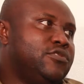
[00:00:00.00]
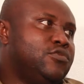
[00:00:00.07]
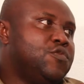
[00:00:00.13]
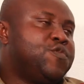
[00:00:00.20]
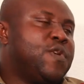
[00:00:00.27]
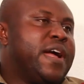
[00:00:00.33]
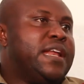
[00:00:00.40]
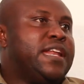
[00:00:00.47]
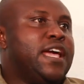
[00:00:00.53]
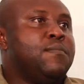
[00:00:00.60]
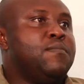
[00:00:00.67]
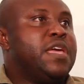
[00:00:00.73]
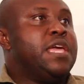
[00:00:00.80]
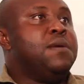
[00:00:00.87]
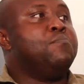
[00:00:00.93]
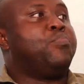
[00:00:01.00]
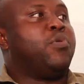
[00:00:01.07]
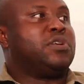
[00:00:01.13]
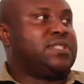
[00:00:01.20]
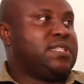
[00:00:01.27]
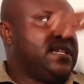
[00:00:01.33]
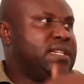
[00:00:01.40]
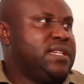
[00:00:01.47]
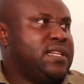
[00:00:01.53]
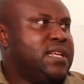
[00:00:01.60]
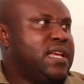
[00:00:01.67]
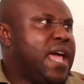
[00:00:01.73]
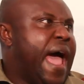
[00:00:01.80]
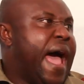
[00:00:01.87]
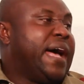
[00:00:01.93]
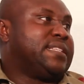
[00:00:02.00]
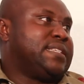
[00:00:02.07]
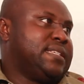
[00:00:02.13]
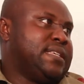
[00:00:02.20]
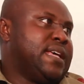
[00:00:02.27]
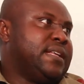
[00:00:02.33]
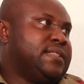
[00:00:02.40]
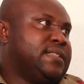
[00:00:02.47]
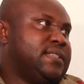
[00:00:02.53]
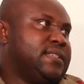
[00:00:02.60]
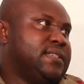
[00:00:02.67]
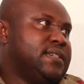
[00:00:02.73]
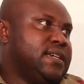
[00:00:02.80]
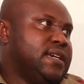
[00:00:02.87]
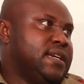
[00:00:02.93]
you find them importing artisans